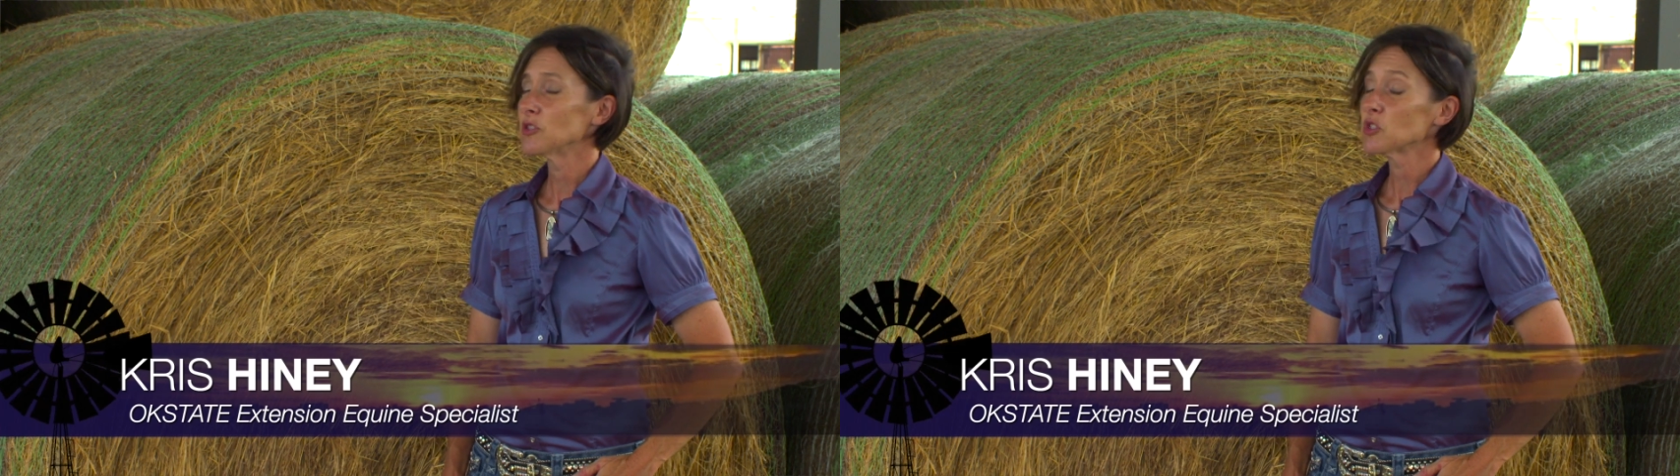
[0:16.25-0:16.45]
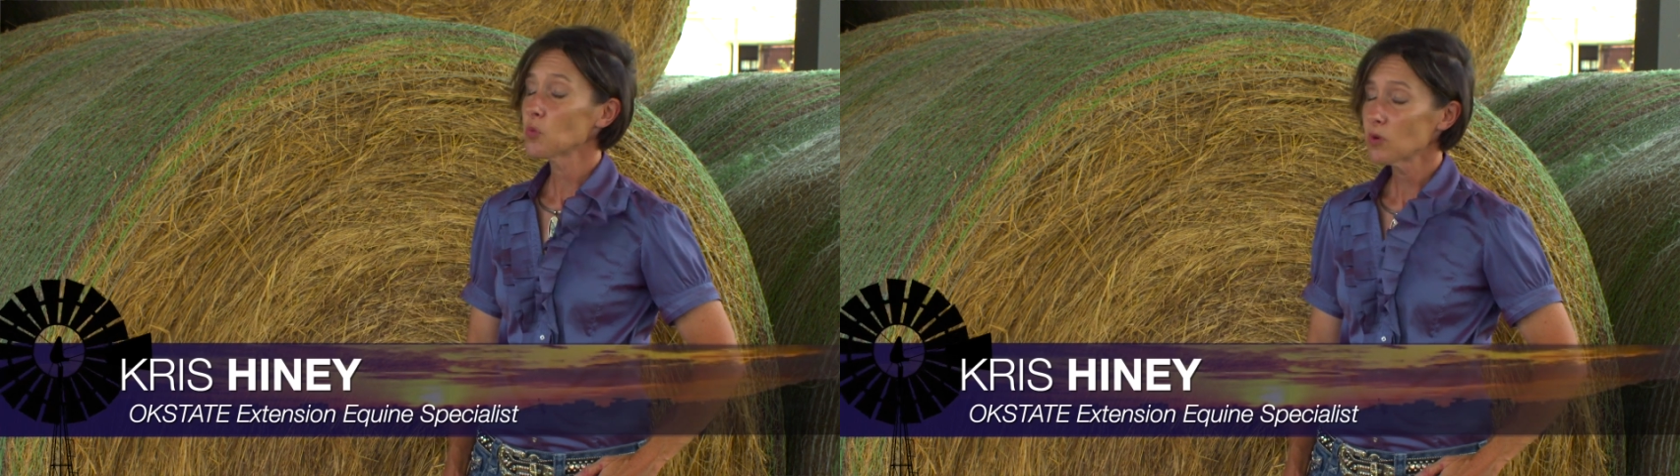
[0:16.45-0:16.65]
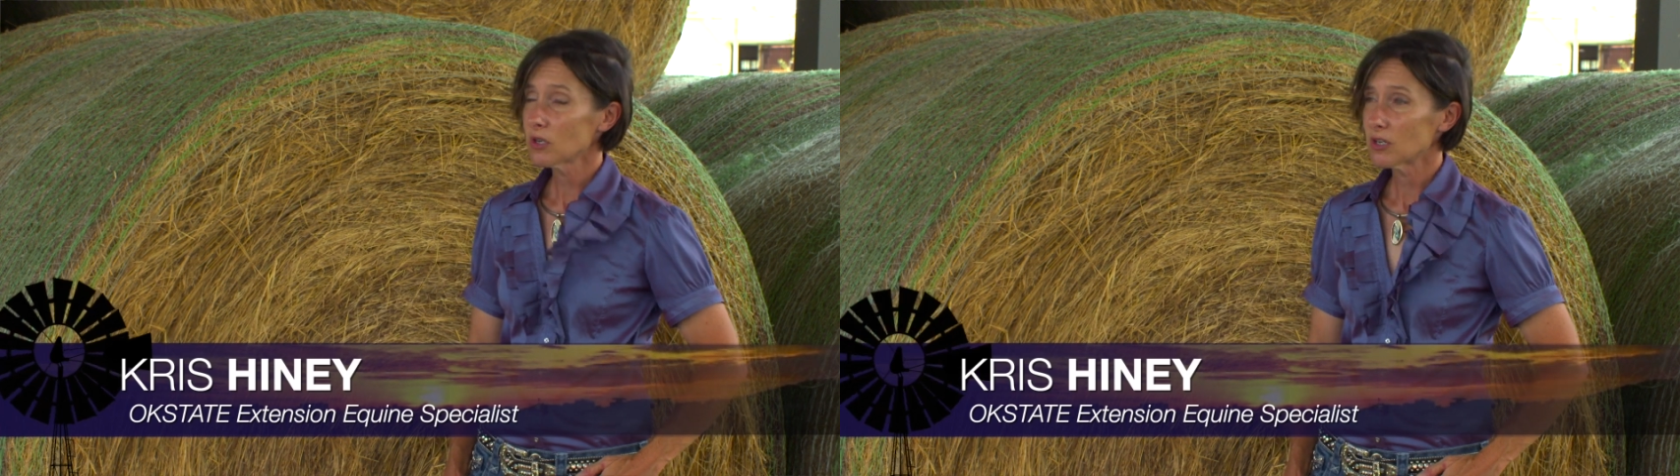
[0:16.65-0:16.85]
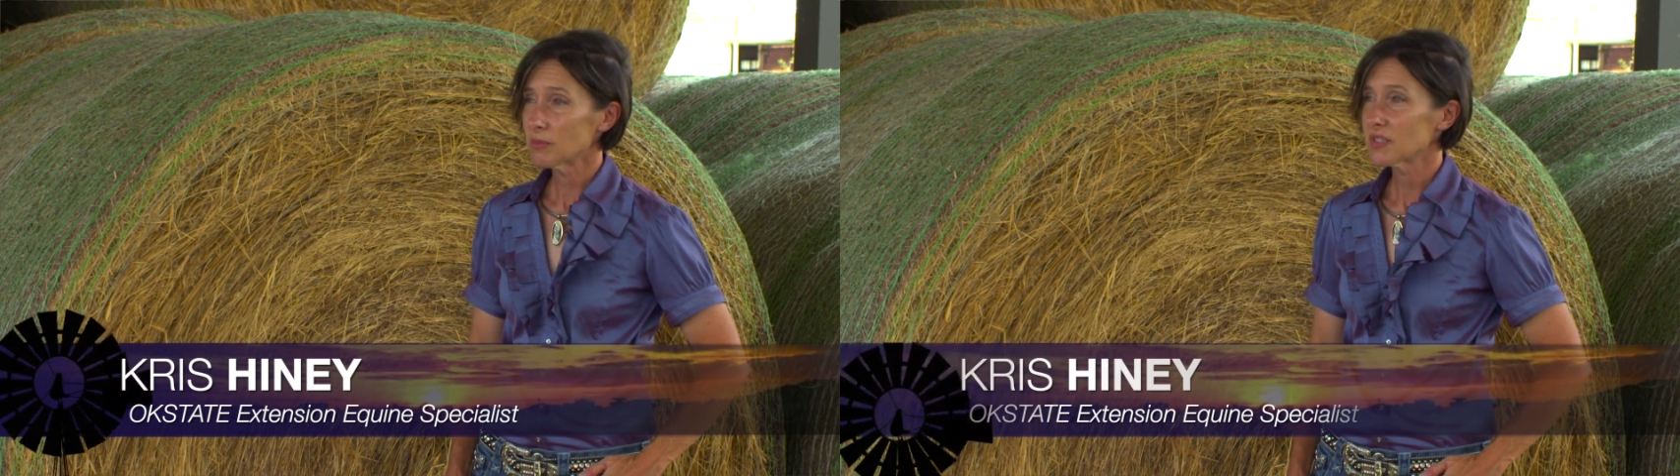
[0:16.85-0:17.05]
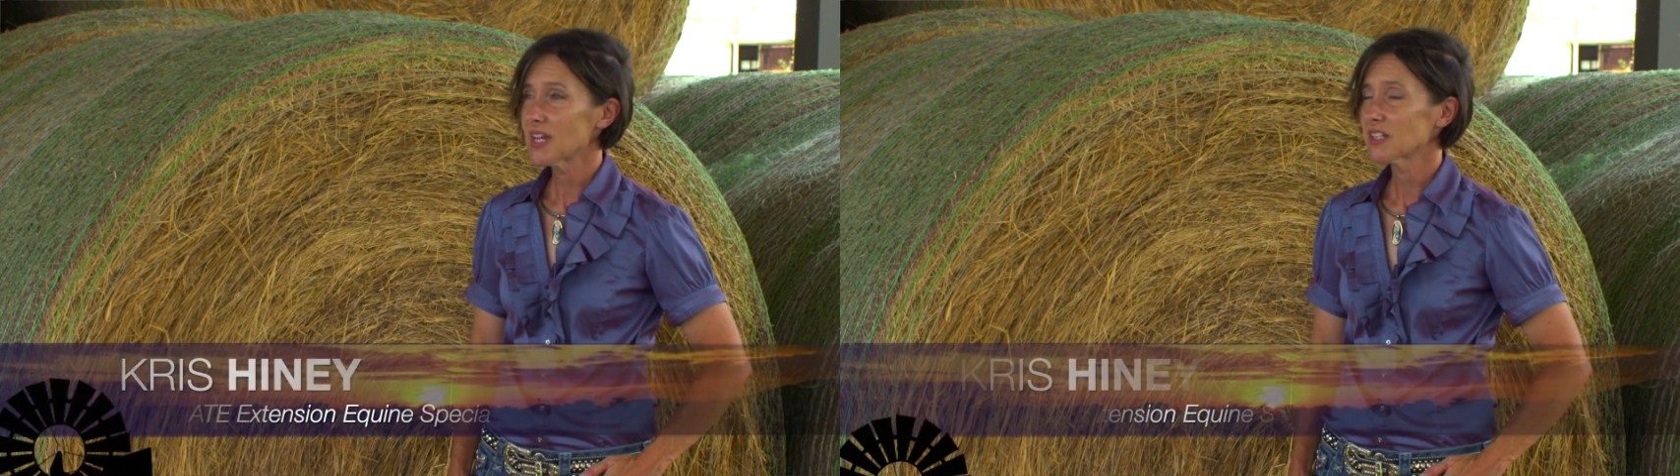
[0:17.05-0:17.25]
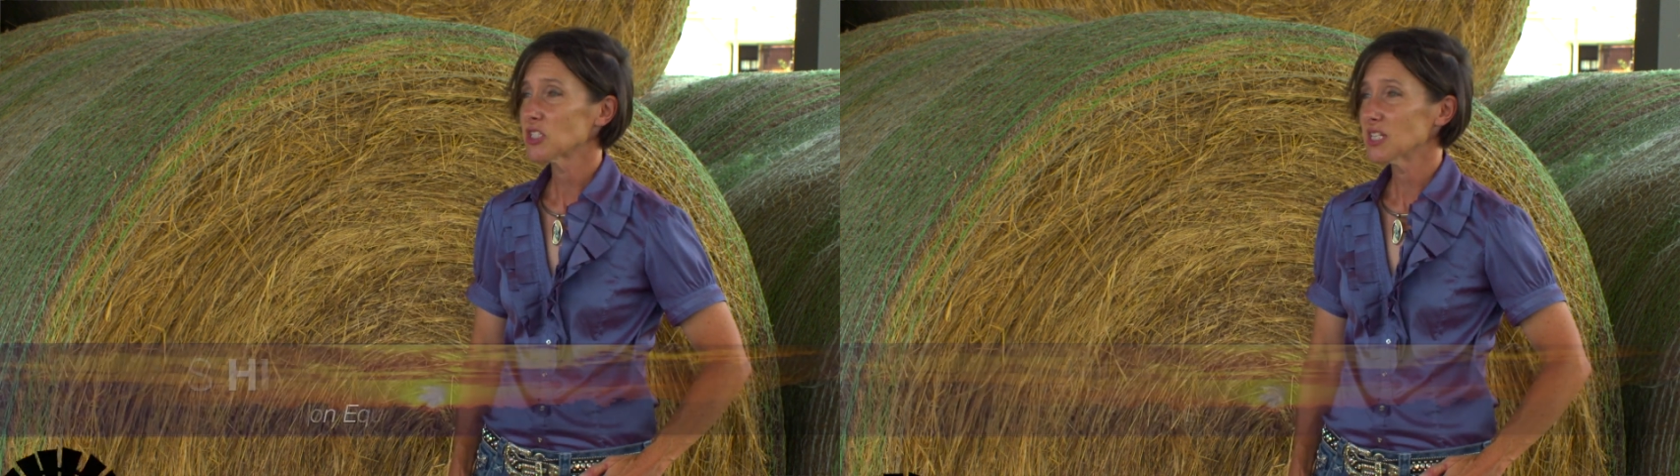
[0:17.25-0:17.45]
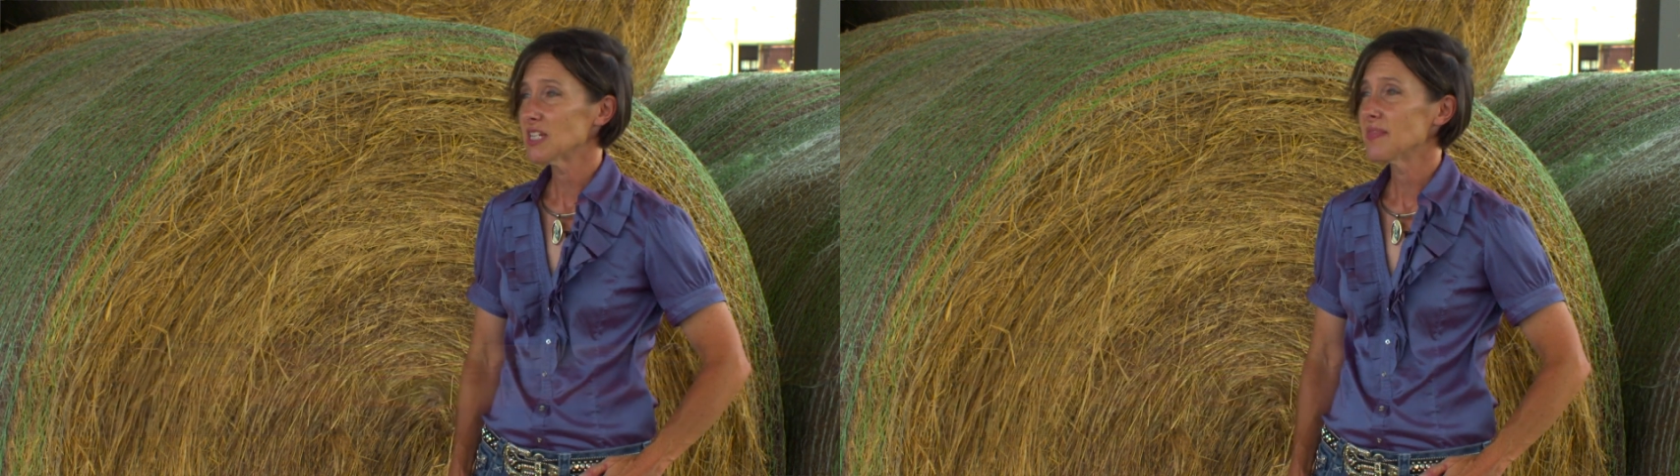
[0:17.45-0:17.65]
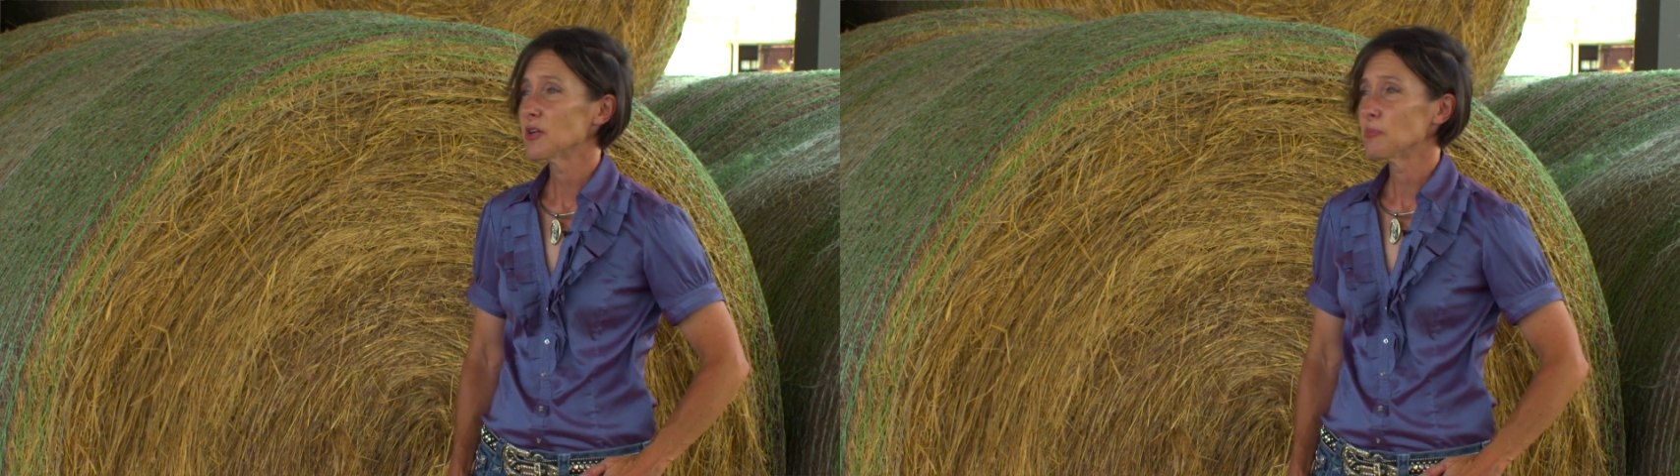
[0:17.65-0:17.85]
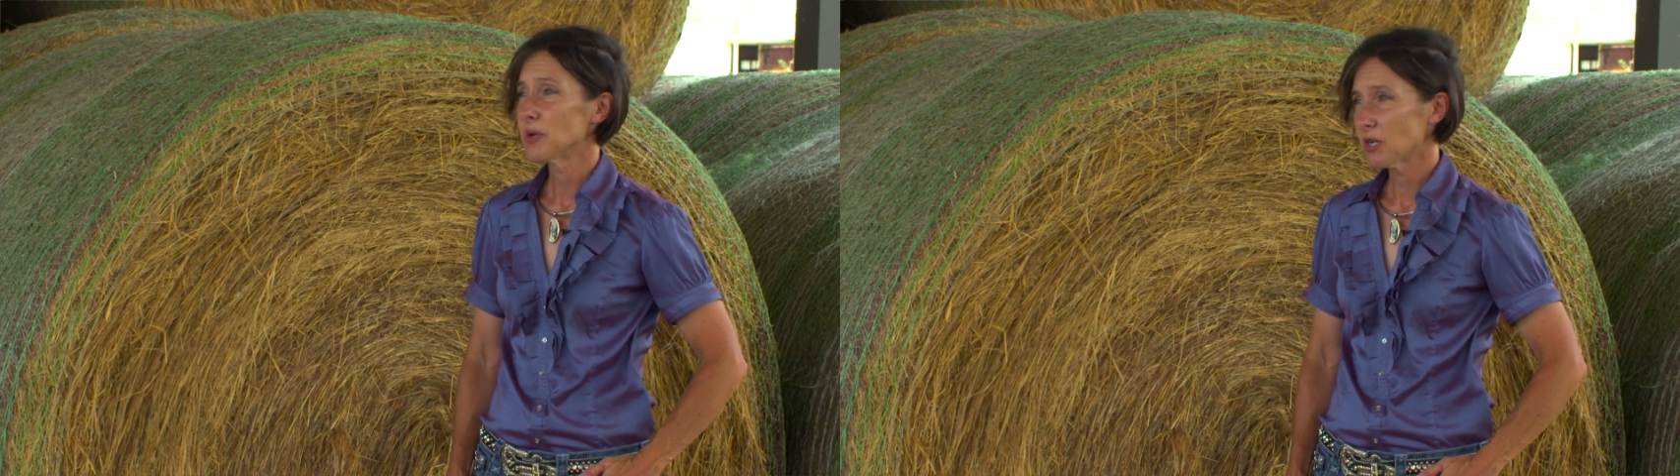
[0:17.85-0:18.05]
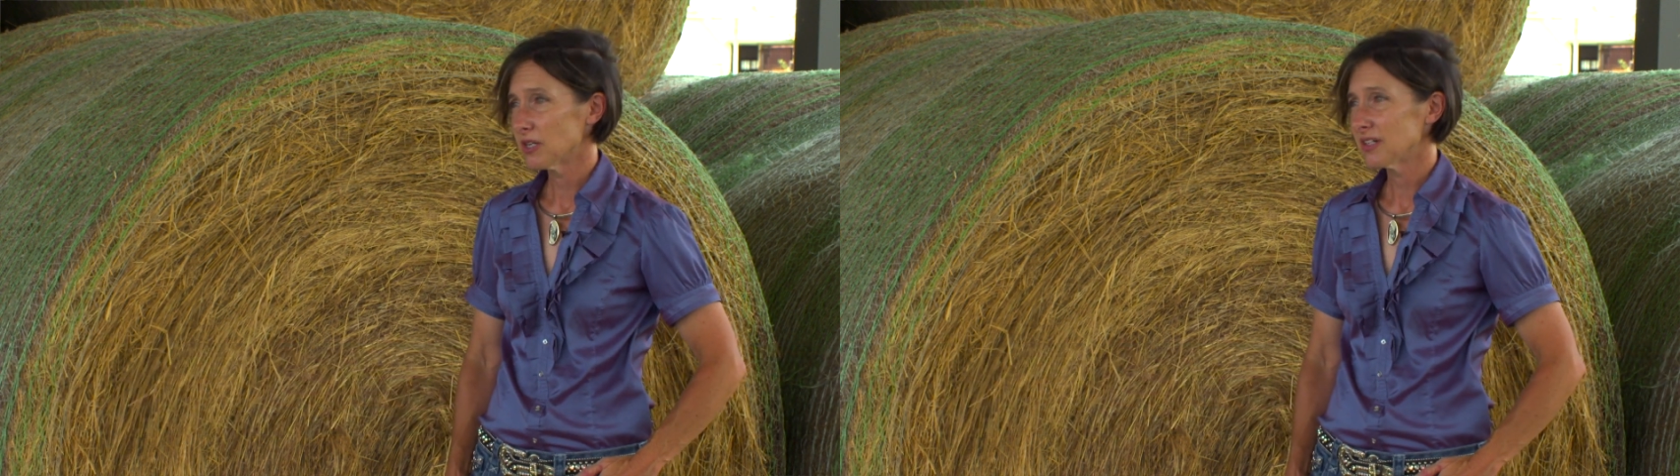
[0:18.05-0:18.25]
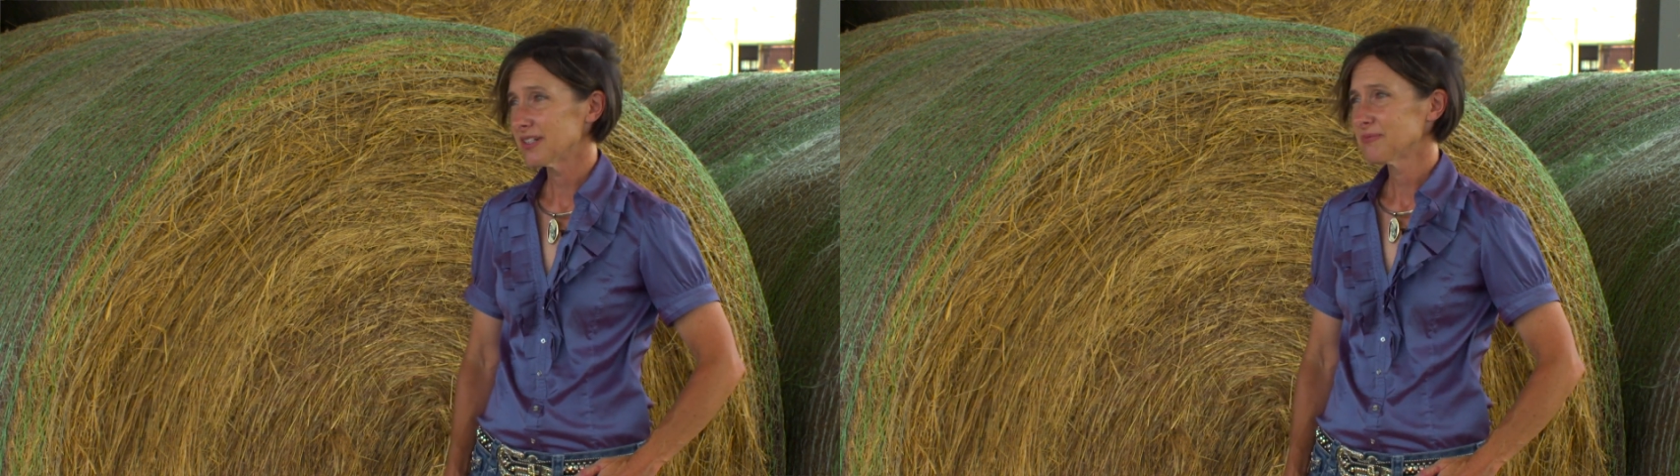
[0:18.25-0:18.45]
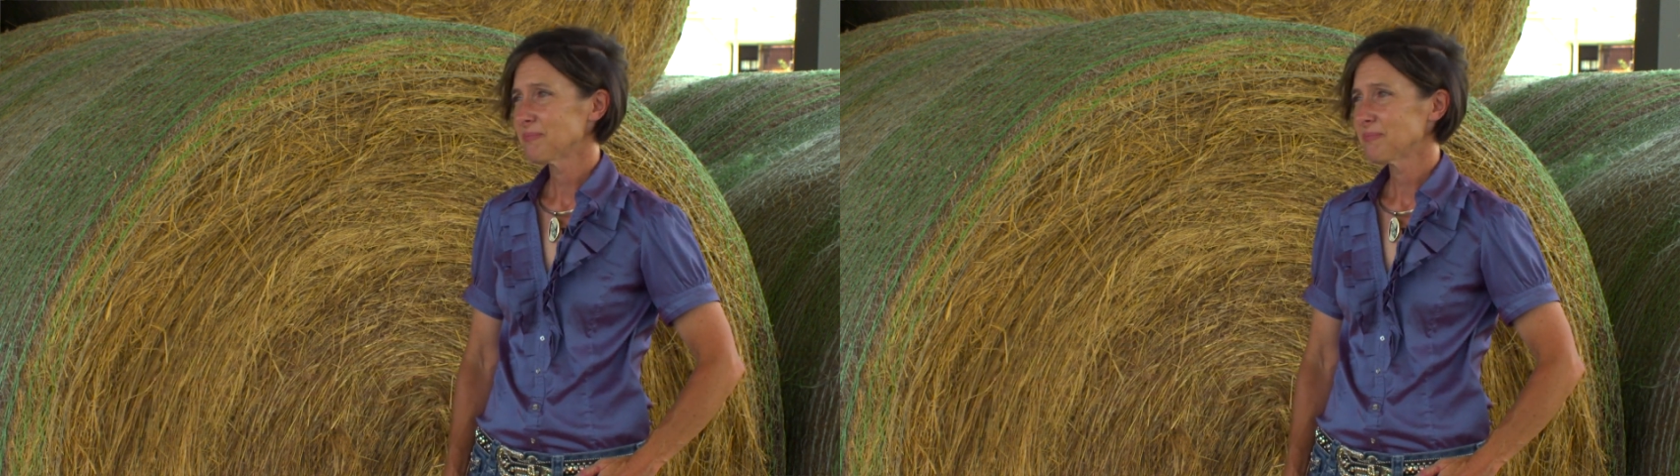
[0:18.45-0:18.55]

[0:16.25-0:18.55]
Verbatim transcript: swarms actually in their barn.